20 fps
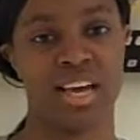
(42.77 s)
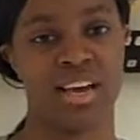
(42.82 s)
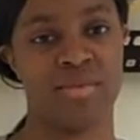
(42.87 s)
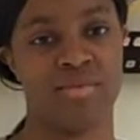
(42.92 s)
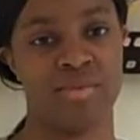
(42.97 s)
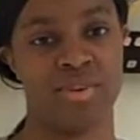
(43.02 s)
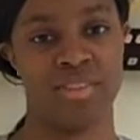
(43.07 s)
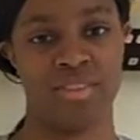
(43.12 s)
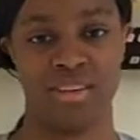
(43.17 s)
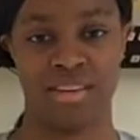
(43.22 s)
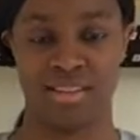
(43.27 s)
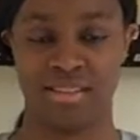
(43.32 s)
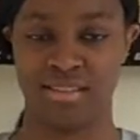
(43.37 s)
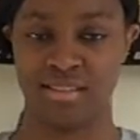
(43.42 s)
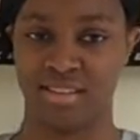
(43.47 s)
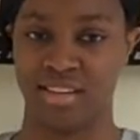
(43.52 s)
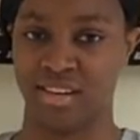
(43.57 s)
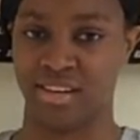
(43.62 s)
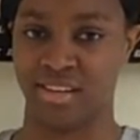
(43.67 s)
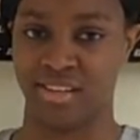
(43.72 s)
time with
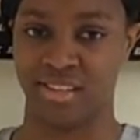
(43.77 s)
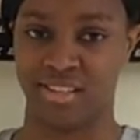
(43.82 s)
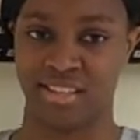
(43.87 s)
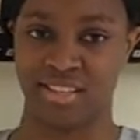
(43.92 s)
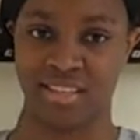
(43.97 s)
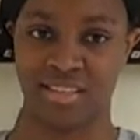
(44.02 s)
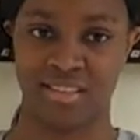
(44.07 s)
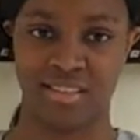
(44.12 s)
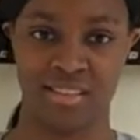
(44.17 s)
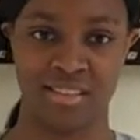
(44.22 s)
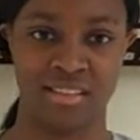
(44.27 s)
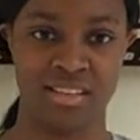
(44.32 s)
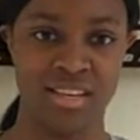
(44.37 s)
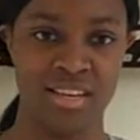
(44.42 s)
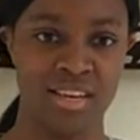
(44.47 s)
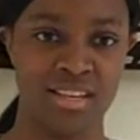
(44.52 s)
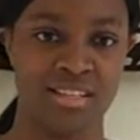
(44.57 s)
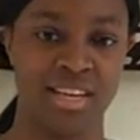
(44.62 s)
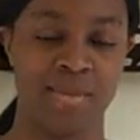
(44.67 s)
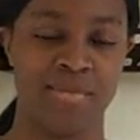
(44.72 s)
like the setters and
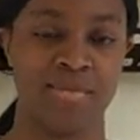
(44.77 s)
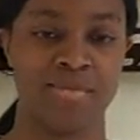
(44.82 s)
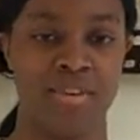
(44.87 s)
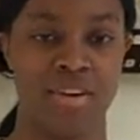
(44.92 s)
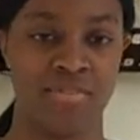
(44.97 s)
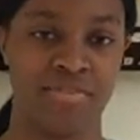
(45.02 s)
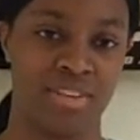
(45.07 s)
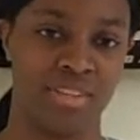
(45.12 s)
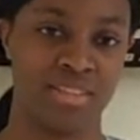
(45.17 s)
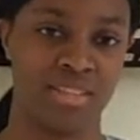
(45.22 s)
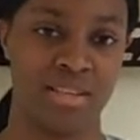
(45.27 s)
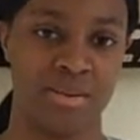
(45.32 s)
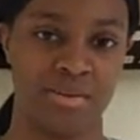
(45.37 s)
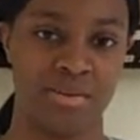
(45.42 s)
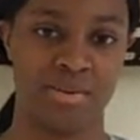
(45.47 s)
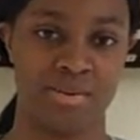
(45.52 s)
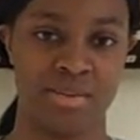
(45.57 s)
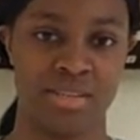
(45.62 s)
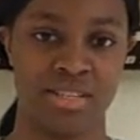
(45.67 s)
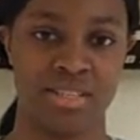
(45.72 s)
the type of offense
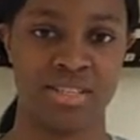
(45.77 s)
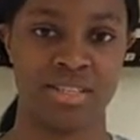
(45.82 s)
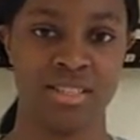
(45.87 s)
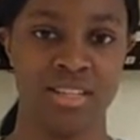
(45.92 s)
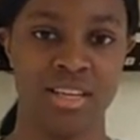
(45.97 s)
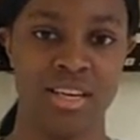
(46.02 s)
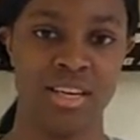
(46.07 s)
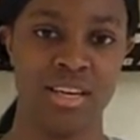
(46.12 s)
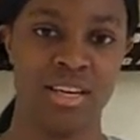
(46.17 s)
that we run,